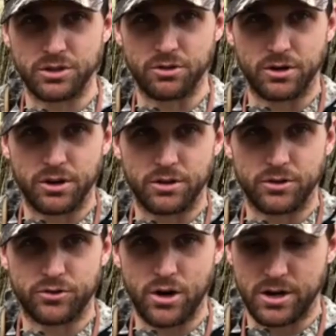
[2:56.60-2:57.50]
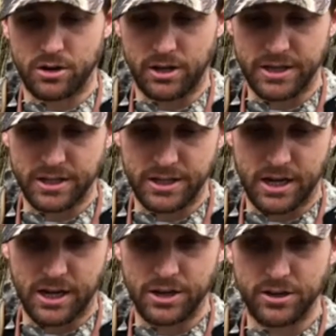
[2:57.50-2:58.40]
your striker lightly
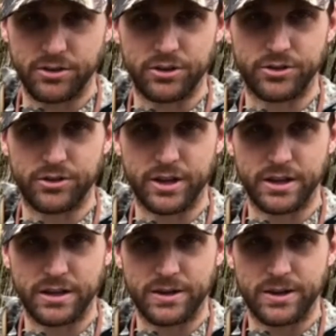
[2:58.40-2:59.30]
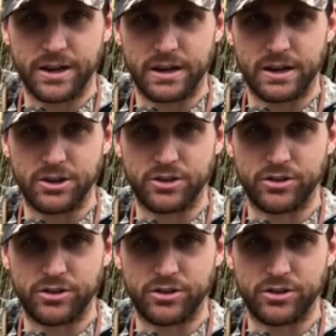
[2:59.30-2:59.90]
on the slate, and then you're